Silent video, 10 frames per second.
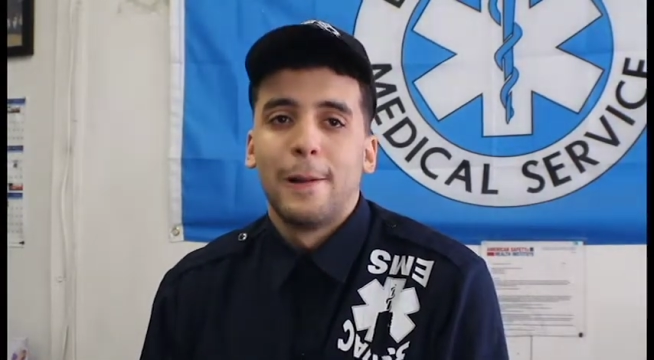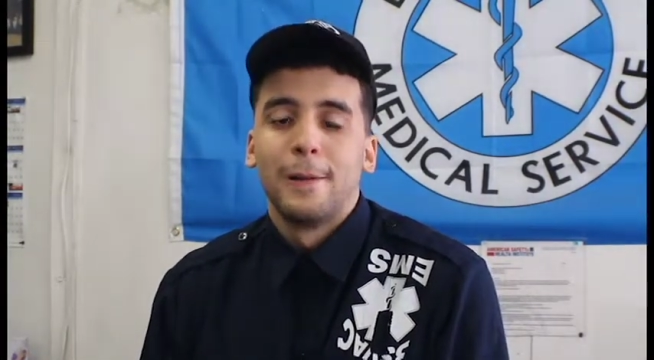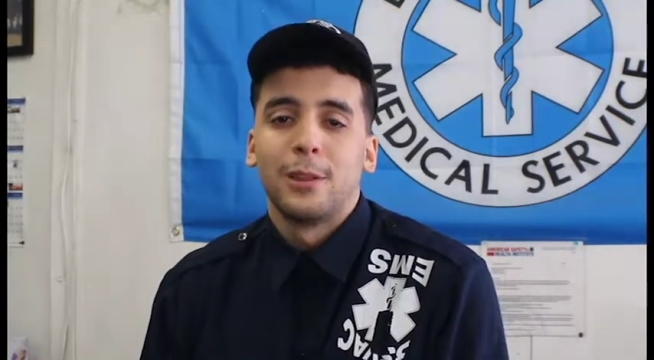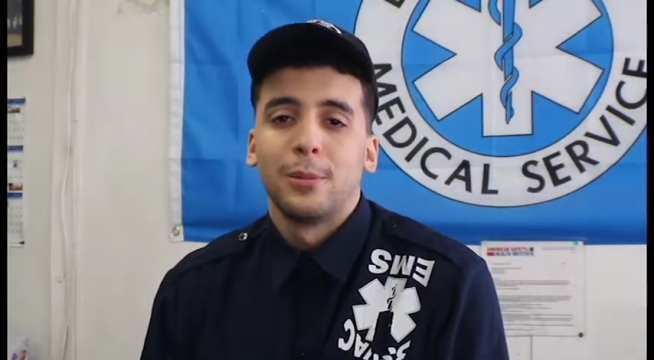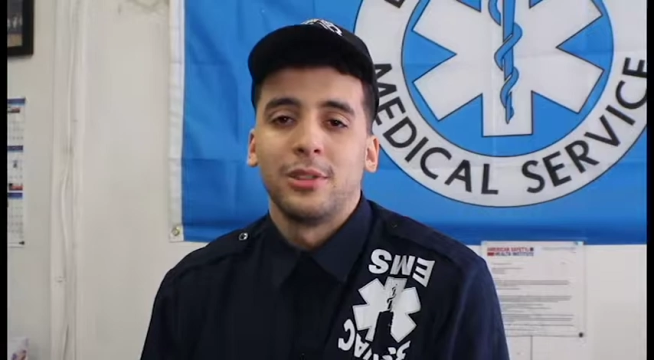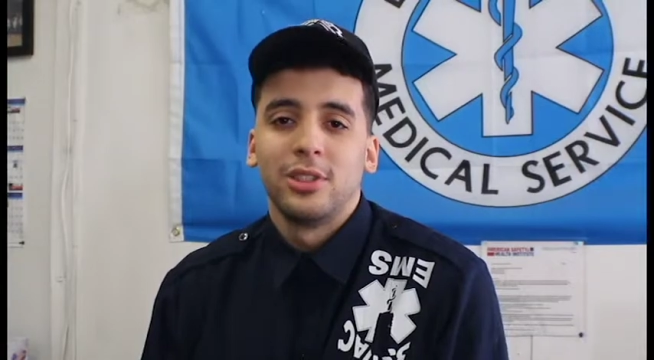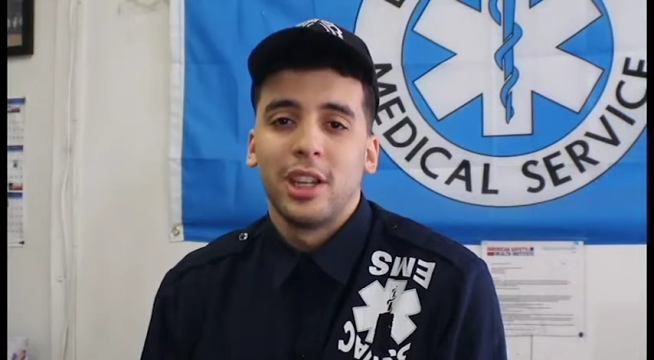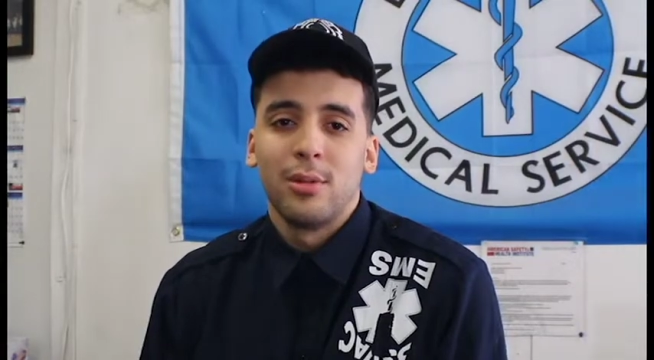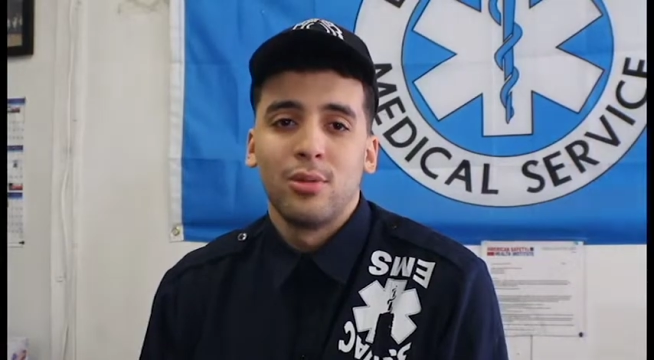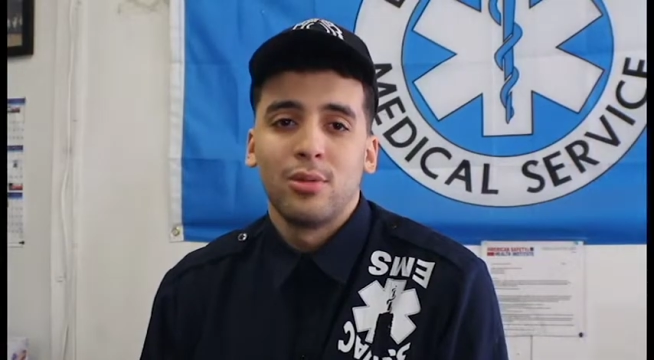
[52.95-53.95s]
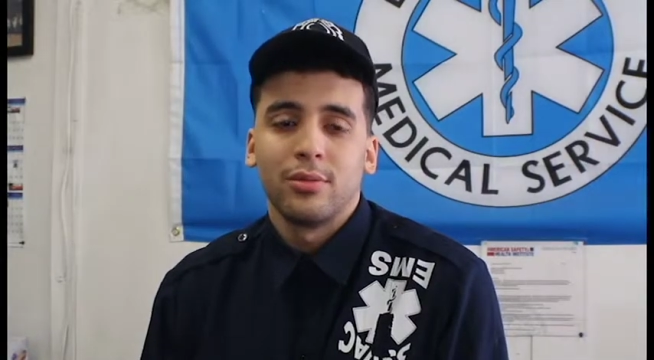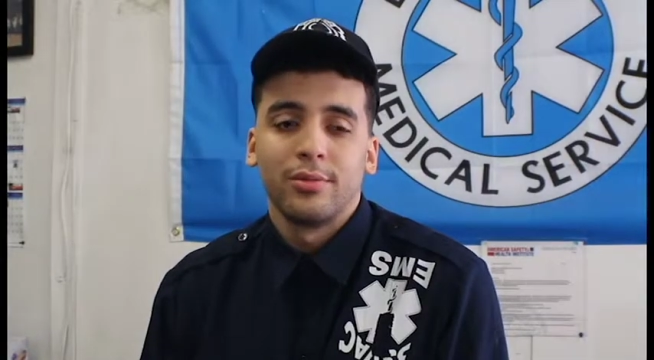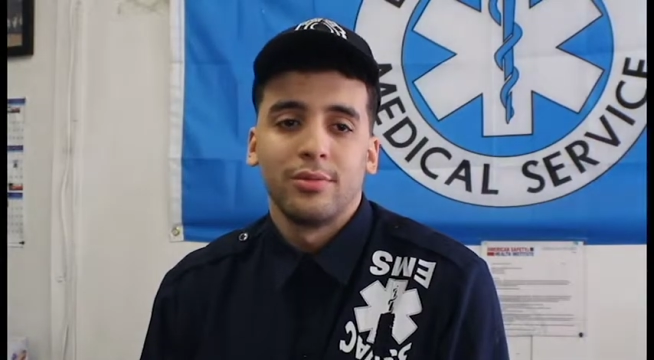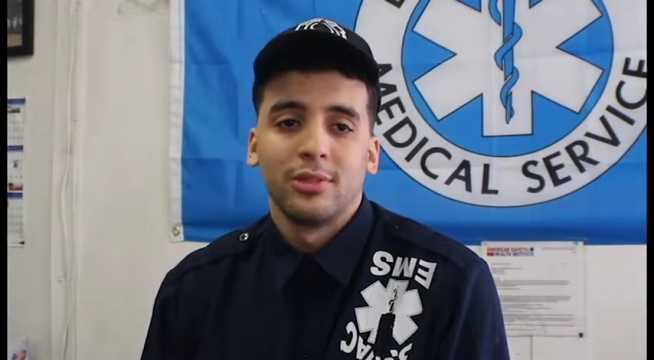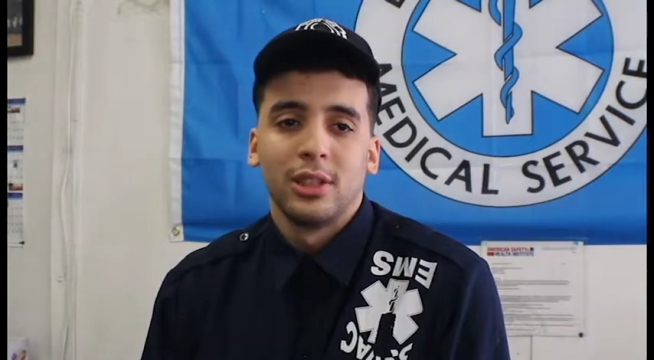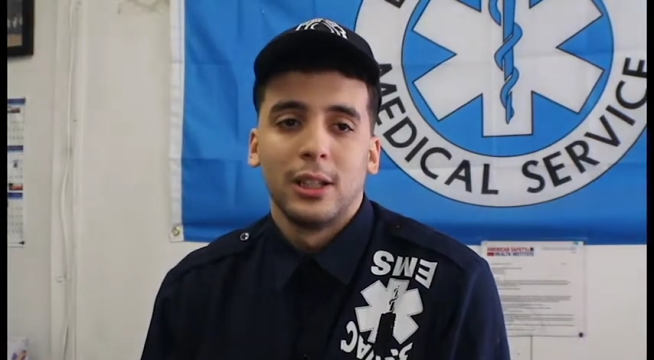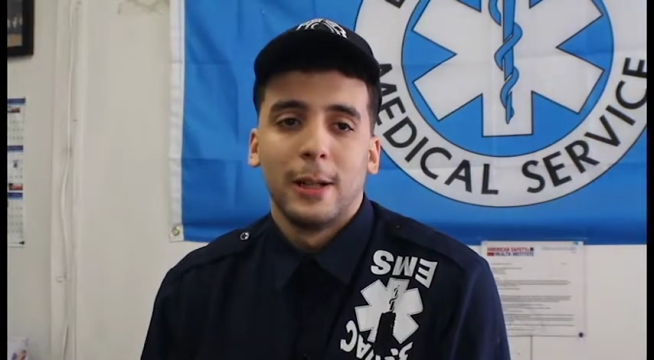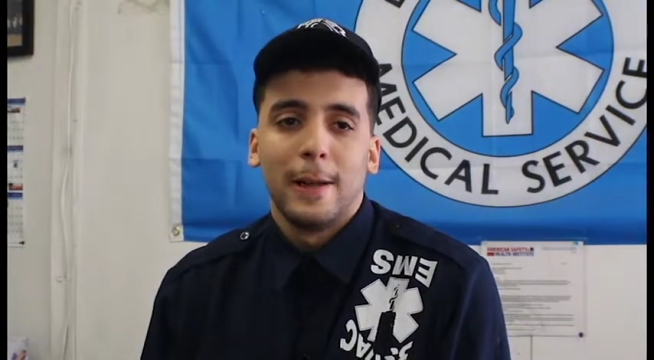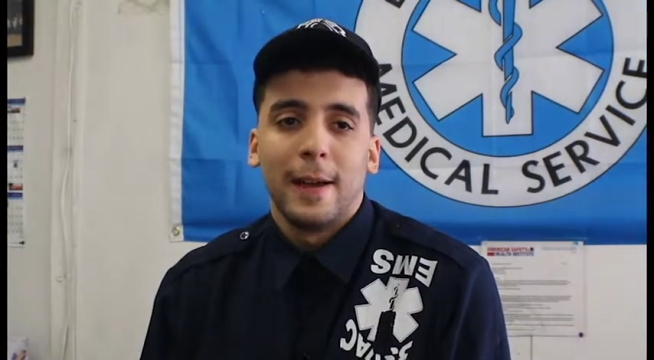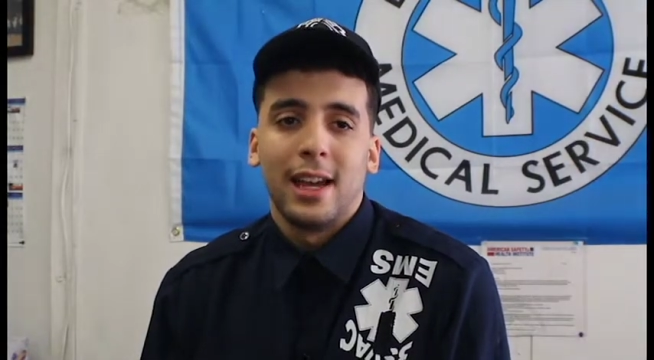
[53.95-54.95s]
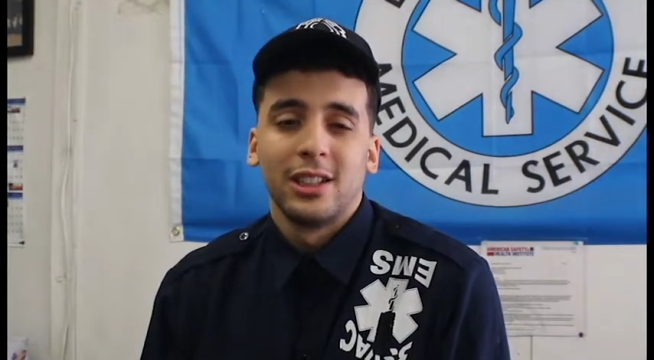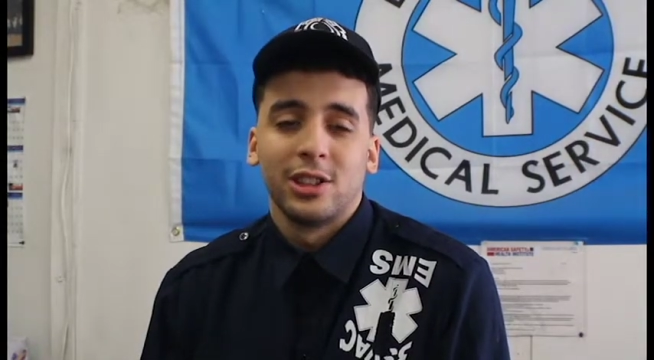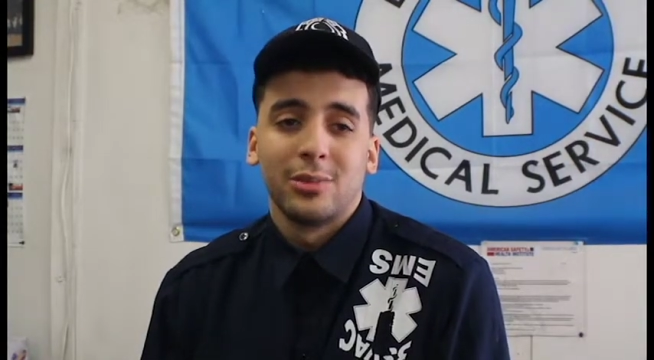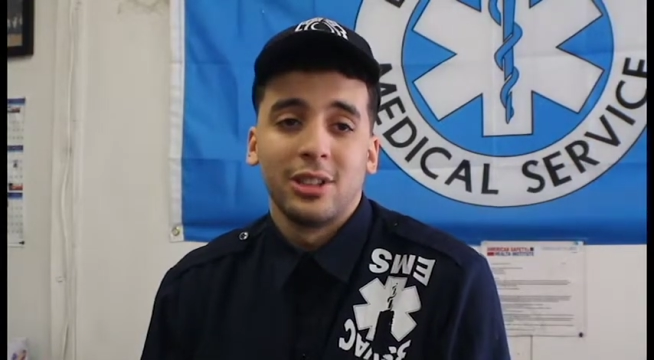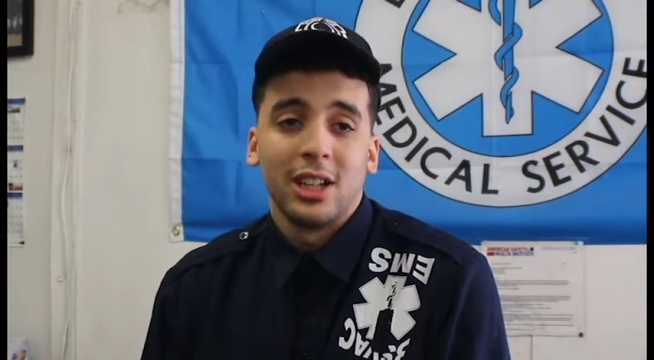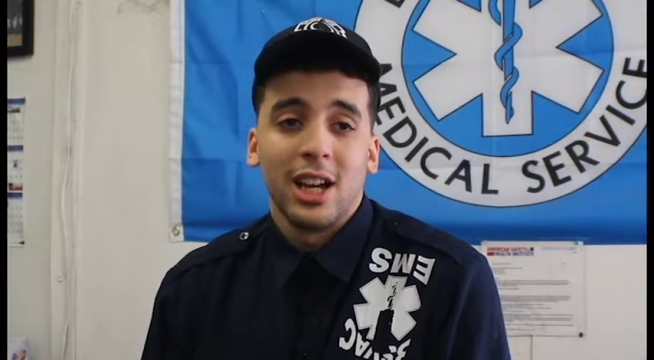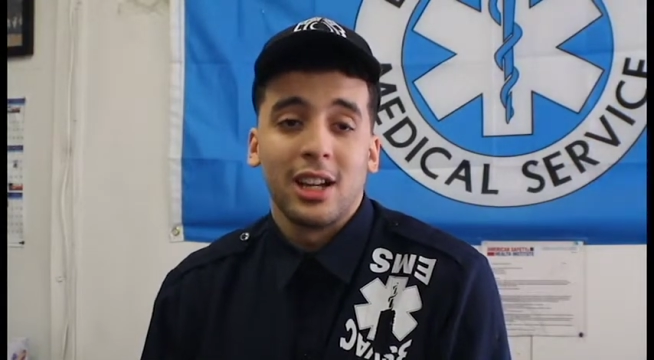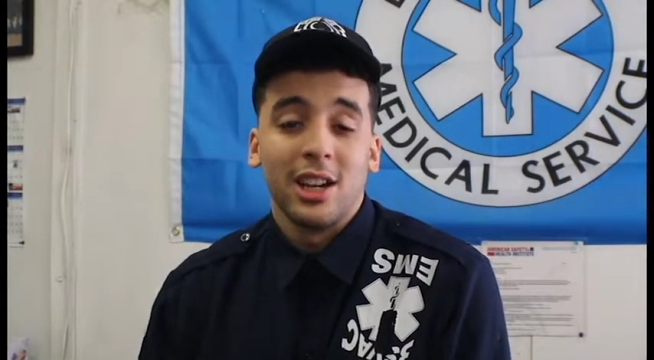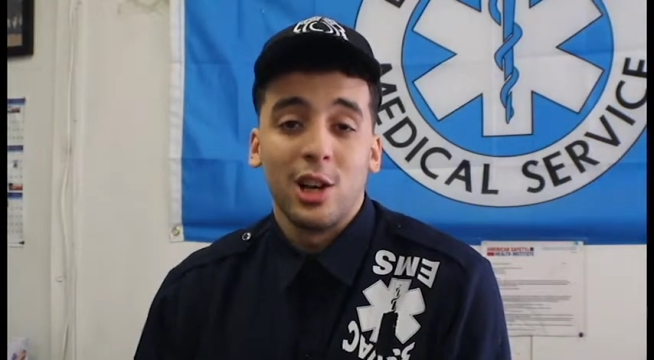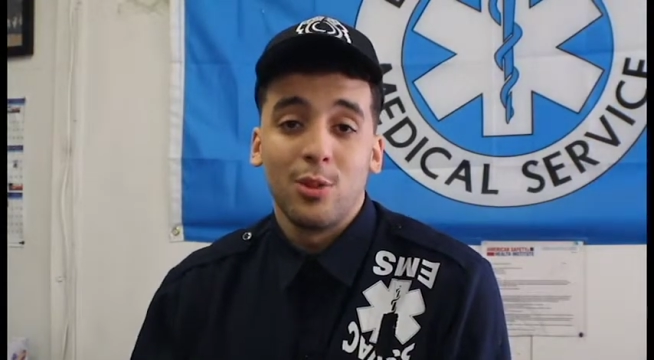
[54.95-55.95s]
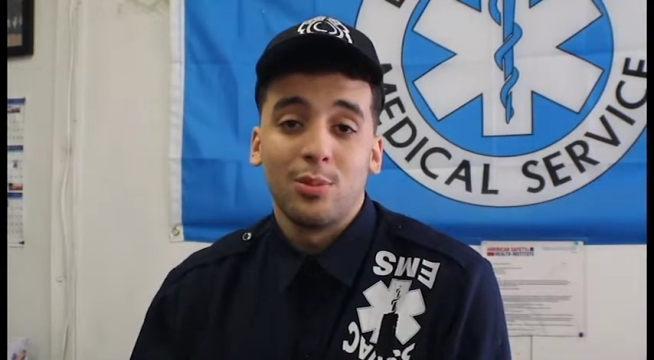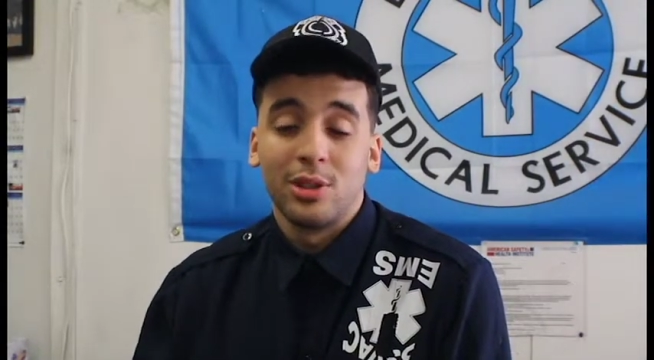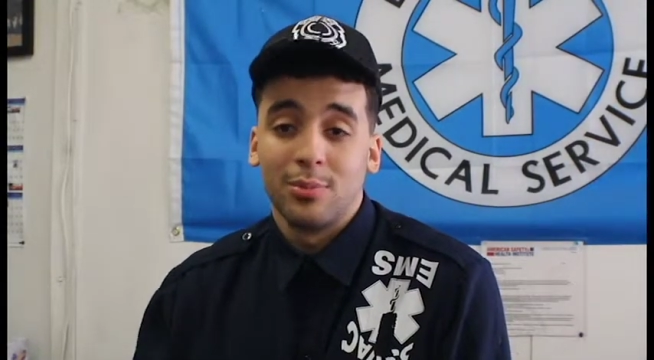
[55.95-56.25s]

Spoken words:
Something stable and something that I could help